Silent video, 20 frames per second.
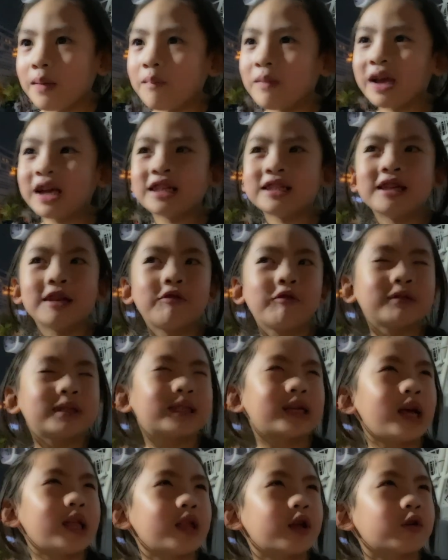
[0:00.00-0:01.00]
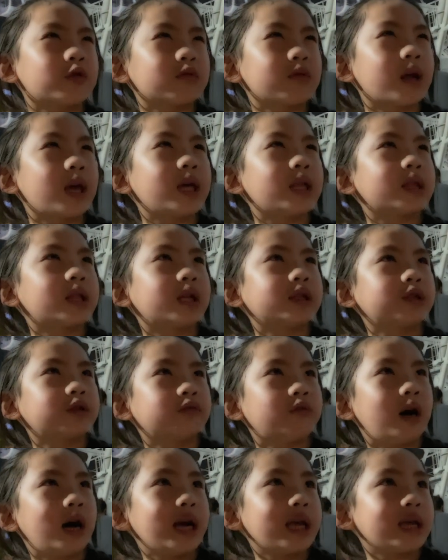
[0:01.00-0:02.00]
Because it was gonna rain, that's
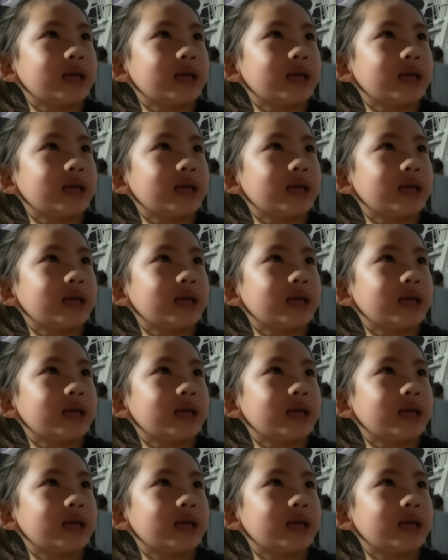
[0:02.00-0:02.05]
why.